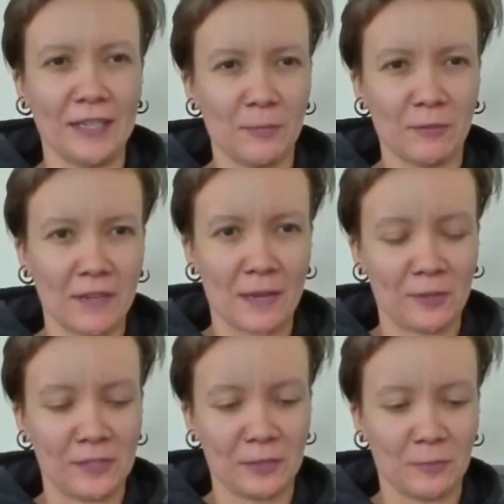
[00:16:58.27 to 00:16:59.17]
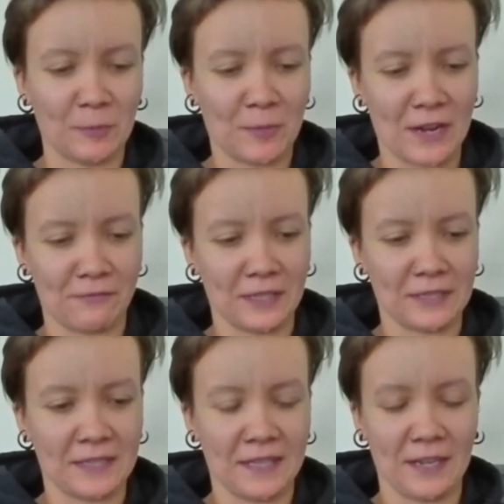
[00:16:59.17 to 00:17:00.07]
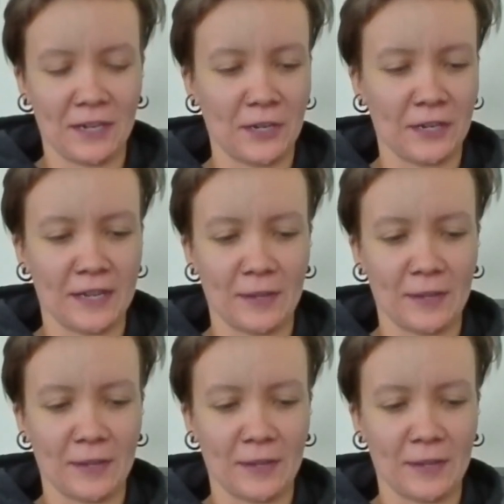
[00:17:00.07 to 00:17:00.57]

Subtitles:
name of capitalism and profits, they're